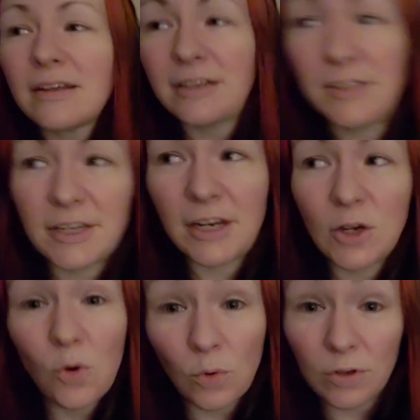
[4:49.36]
that it's
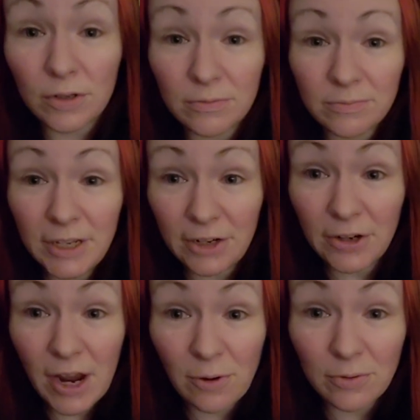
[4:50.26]
getting cooler here
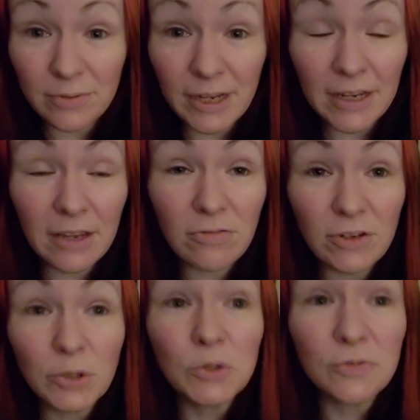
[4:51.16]
now. Like it
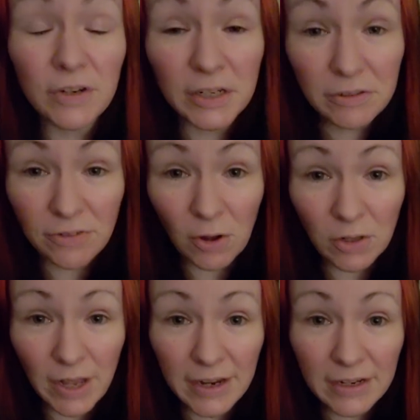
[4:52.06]
feels very
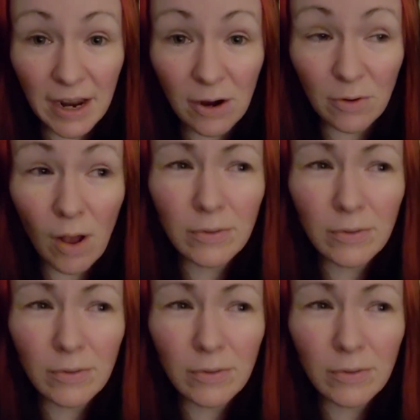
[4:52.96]
fall like now.